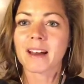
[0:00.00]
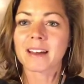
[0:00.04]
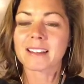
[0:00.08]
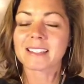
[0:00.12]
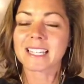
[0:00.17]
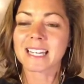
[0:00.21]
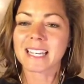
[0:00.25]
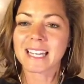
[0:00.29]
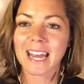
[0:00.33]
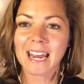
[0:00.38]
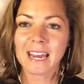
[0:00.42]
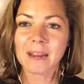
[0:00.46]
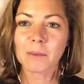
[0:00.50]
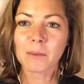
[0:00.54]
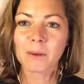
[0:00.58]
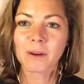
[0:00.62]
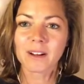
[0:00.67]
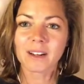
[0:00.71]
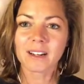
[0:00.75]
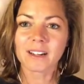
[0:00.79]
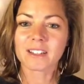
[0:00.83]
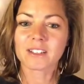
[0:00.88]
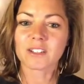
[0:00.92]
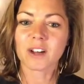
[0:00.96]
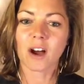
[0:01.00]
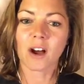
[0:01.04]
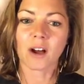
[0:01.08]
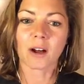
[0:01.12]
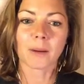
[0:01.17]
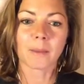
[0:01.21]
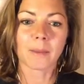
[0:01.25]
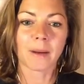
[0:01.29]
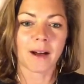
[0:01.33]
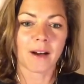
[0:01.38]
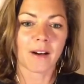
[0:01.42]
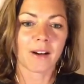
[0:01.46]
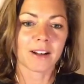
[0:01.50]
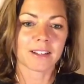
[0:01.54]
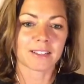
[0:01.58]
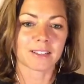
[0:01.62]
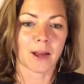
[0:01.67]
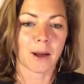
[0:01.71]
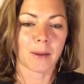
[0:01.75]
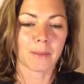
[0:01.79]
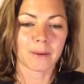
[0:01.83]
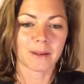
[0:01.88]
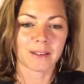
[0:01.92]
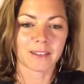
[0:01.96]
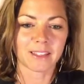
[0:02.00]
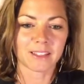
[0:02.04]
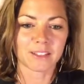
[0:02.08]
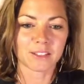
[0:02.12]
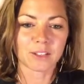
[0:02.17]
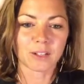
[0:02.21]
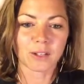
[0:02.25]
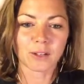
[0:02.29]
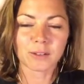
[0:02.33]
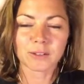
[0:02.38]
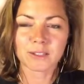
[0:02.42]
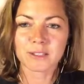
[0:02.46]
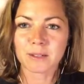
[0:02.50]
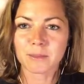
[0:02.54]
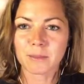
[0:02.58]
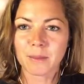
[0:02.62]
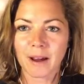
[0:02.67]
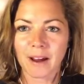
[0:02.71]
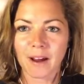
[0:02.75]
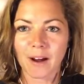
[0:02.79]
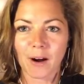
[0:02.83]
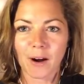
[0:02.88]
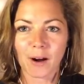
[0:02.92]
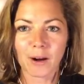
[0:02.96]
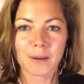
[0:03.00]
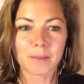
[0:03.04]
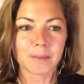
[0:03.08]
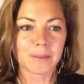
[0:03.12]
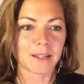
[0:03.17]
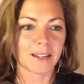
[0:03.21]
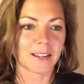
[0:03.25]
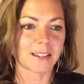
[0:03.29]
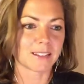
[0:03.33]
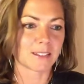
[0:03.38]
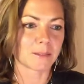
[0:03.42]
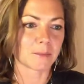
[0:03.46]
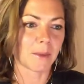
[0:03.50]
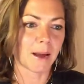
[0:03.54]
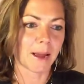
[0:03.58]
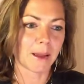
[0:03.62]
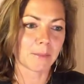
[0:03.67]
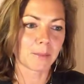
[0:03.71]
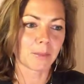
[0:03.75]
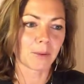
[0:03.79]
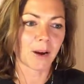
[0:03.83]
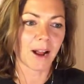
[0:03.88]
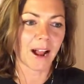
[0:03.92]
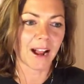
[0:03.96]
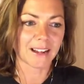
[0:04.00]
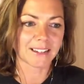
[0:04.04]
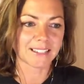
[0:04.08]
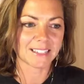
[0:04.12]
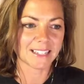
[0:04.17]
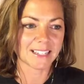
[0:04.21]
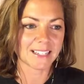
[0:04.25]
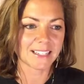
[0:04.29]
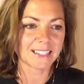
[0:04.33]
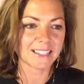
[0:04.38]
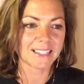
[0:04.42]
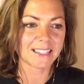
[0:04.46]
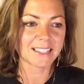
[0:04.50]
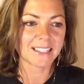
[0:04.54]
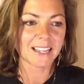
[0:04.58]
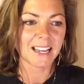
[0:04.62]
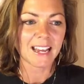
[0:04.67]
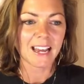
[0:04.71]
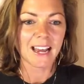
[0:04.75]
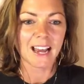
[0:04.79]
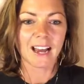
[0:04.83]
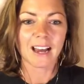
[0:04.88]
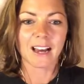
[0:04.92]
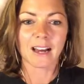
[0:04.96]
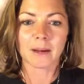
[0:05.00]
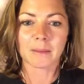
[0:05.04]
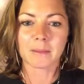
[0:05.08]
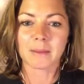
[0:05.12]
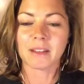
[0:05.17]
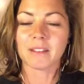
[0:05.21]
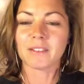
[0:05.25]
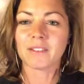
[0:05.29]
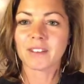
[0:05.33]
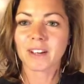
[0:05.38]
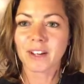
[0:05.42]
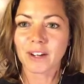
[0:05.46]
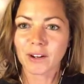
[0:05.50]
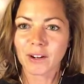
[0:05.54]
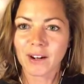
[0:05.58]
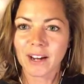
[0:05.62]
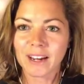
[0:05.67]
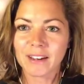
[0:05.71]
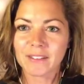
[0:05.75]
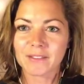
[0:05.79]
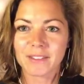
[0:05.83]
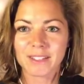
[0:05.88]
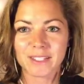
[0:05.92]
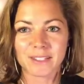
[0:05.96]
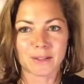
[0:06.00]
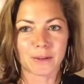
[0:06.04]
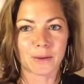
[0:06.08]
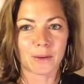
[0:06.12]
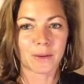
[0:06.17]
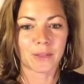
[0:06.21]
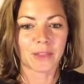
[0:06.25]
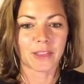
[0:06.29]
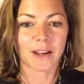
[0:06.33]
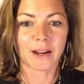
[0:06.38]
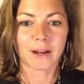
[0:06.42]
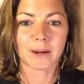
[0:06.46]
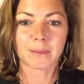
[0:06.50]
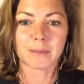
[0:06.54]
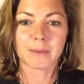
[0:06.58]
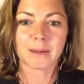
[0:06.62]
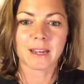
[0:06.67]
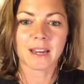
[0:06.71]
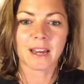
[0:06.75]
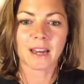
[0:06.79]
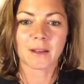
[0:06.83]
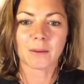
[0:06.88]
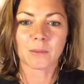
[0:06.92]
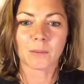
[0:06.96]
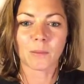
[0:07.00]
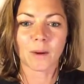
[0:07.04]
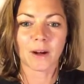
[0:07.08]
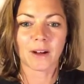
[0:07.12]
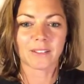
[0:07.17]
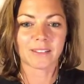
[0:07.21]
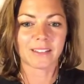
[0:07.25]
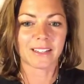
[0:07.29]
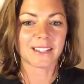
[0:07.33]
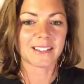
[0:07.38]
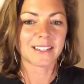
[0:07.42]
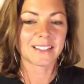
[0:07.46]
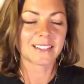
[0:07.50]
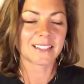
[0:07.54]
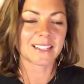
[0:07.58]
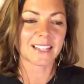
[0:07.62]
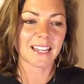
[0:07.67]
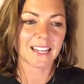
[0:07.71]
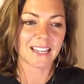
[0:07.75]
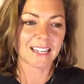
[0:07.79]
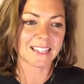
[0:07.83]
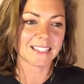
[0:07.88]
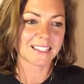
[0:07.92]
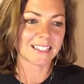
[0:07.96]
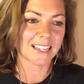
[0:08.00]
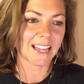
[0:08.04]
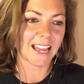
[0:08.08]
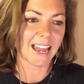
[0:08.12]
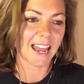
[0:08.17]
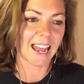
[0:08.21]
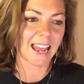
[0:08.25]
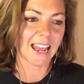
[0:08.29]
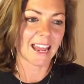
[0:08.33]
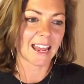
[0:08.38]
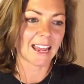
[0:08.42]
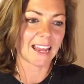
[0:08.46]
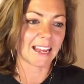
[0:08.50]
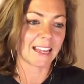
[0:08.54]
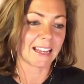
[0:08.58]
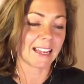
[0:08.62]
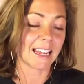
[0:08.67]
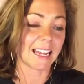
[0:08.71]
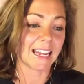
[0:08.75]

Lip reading: today we're going to talk about a topic that's close to my heart because my practice, Invigorate Physical Therapy and Wellness, is an